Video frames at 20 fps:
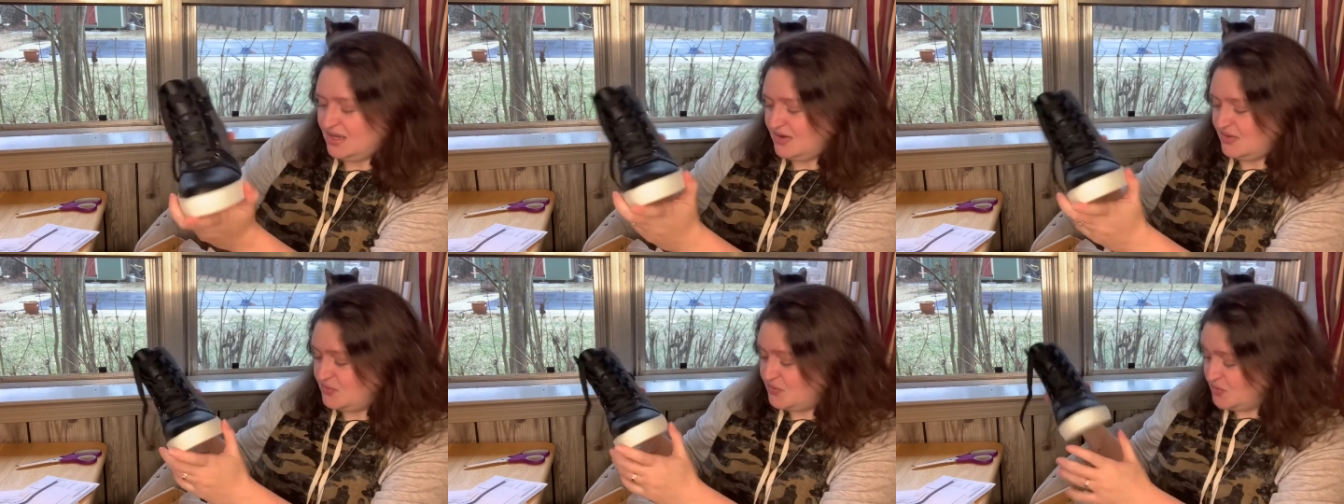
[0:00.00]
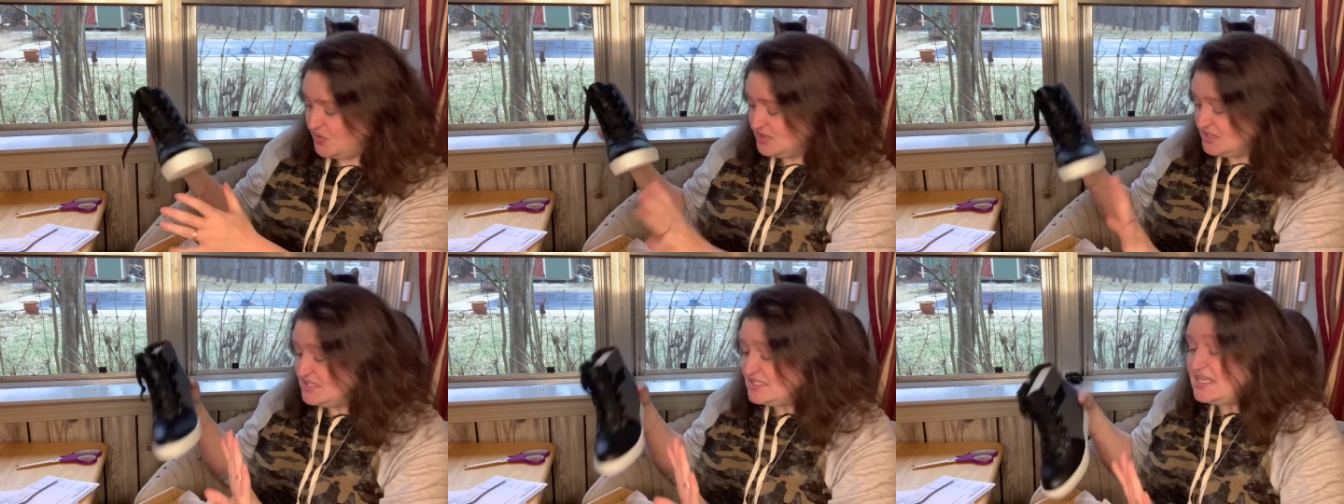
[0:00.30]

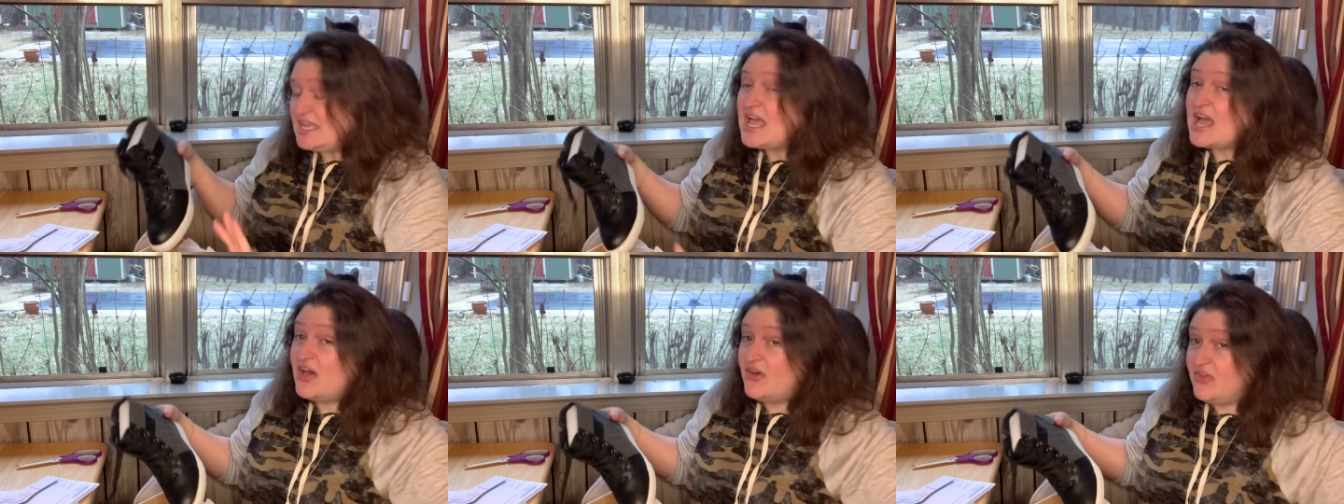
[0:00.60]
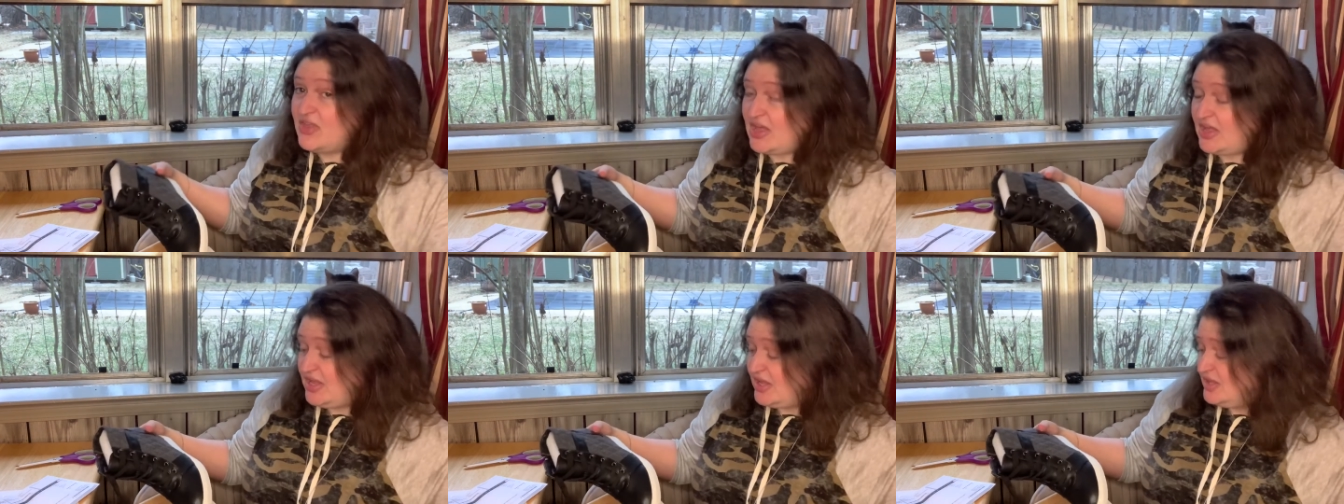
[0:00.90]
We'll see how
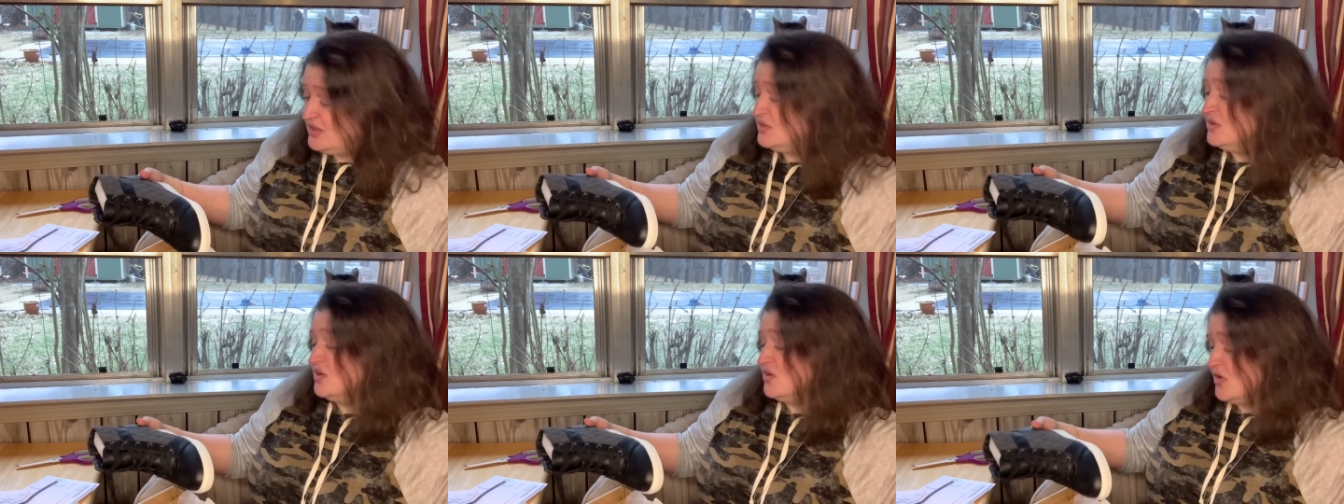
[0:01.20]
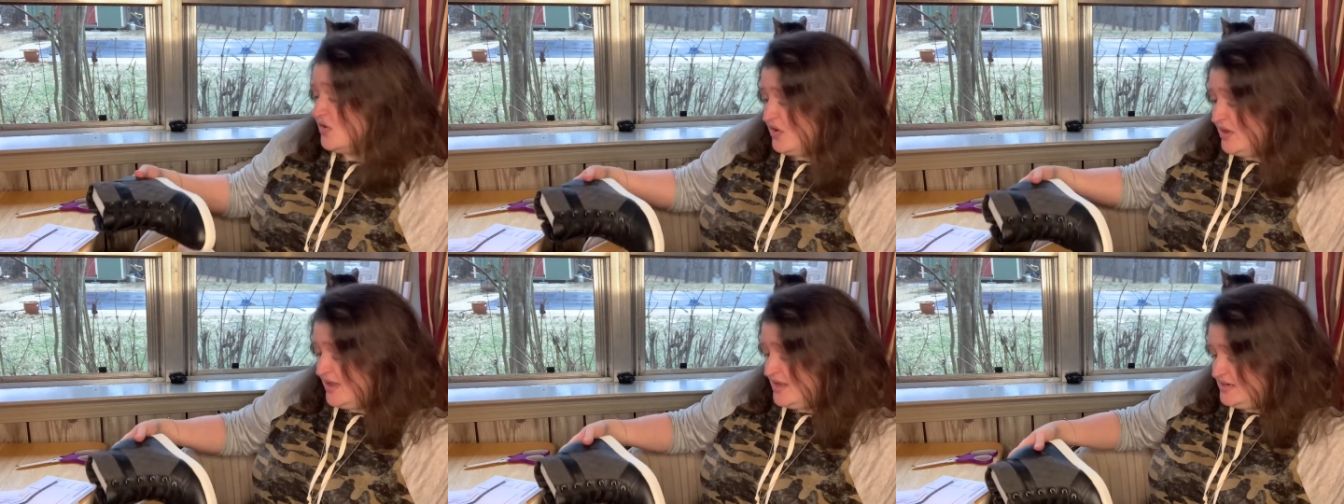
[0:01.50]
they look
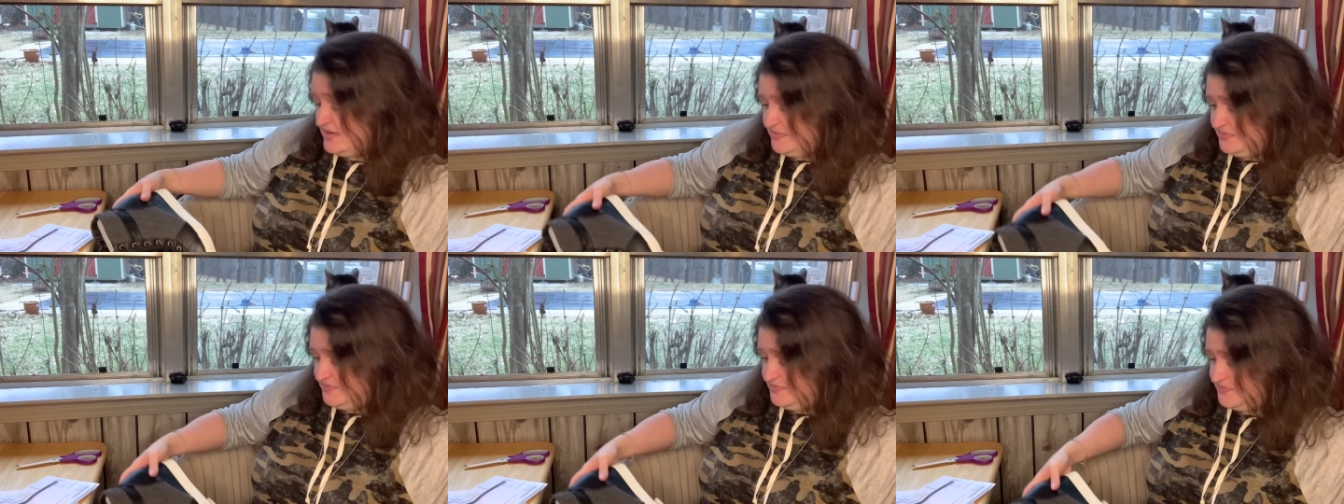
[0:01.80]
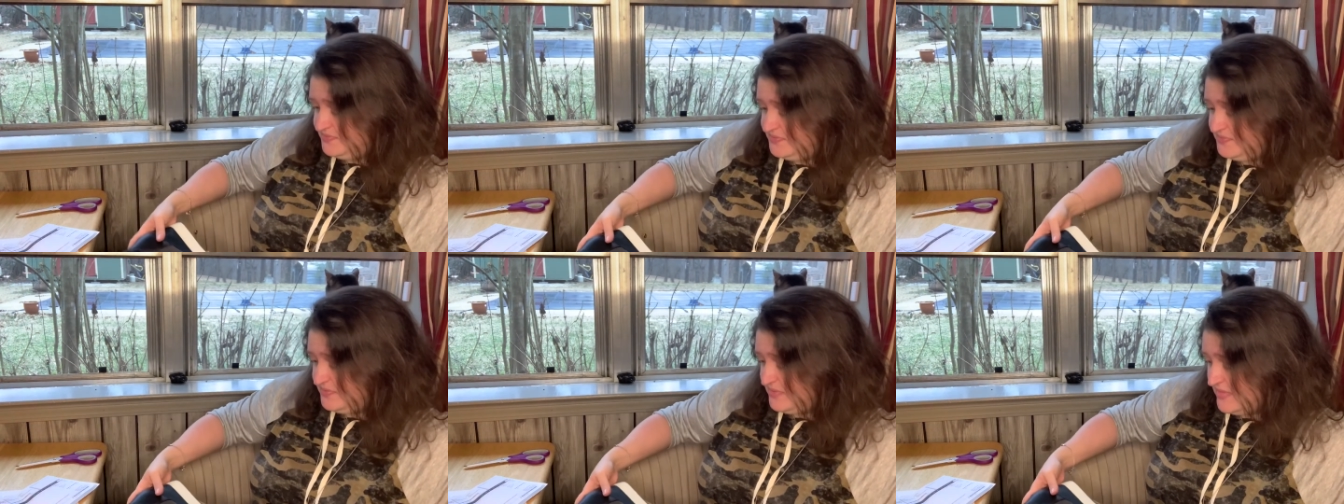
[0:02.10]
on.
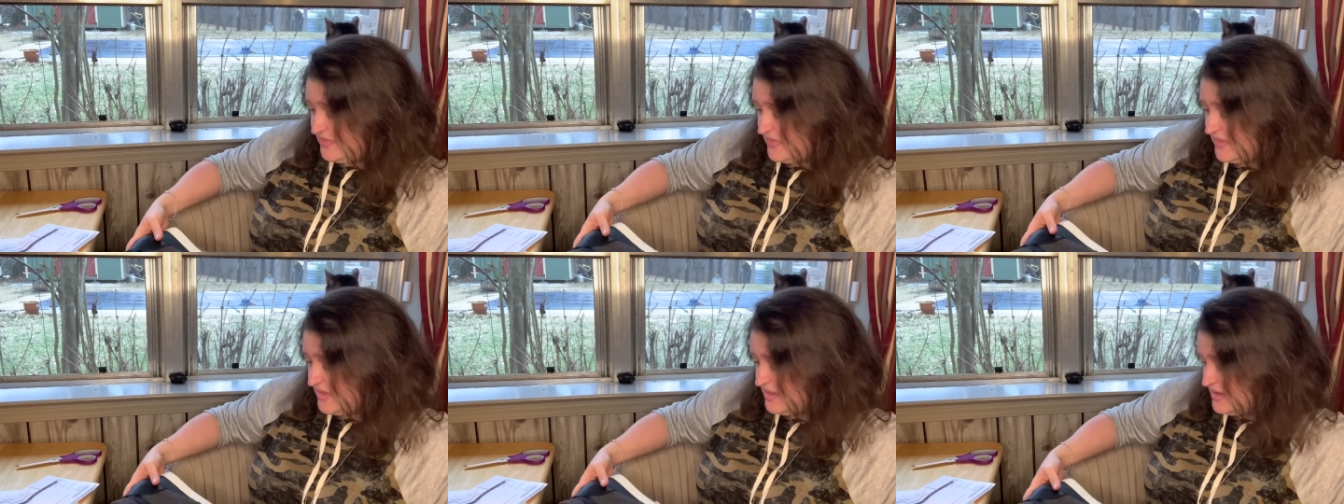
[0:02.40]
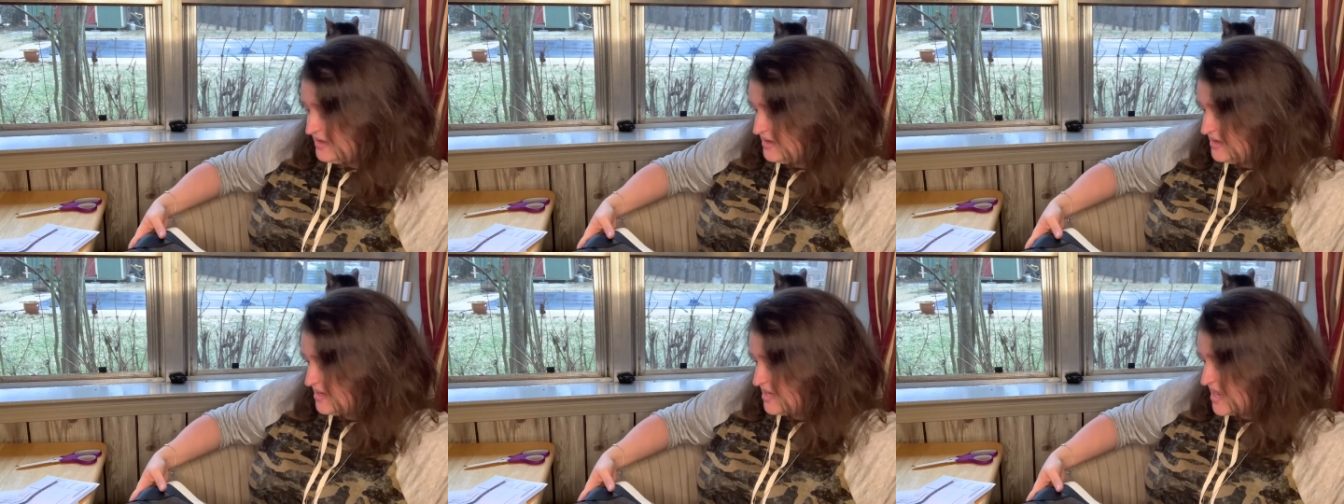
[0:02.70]

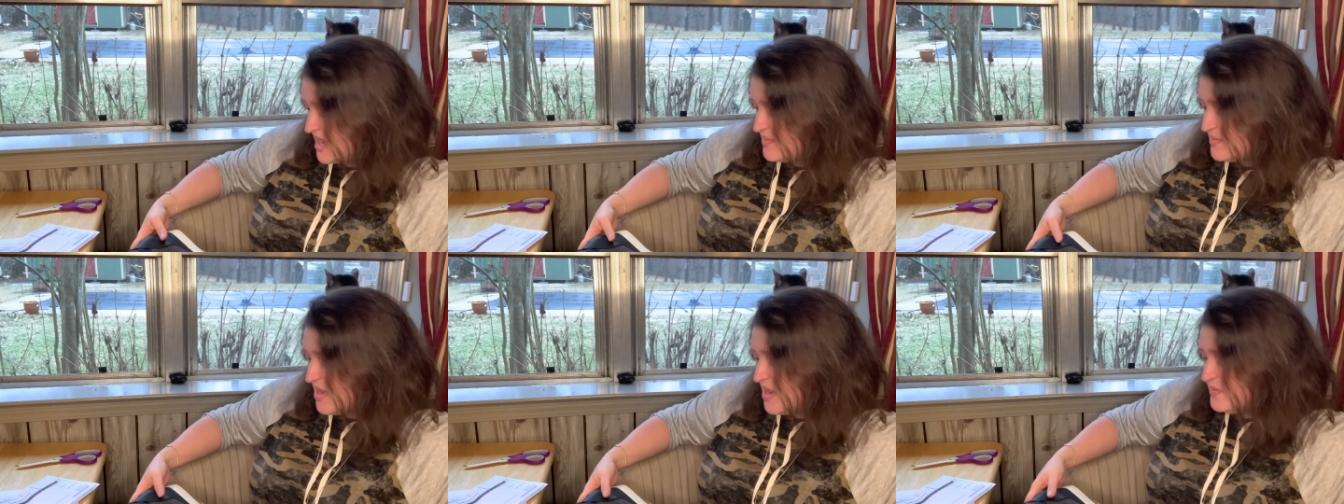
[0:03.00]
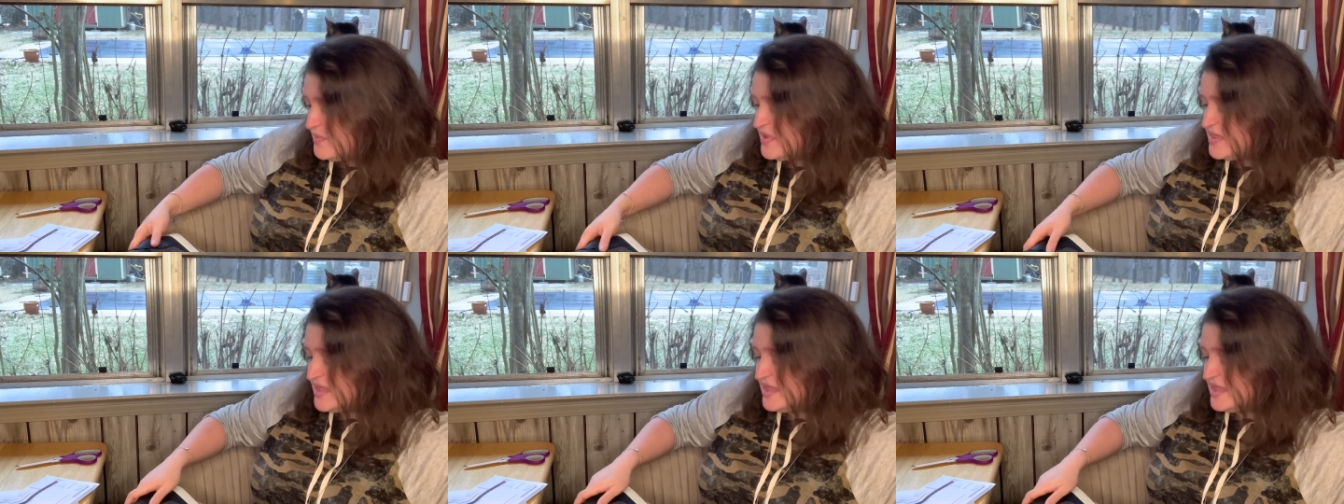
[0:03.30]
I'm hoping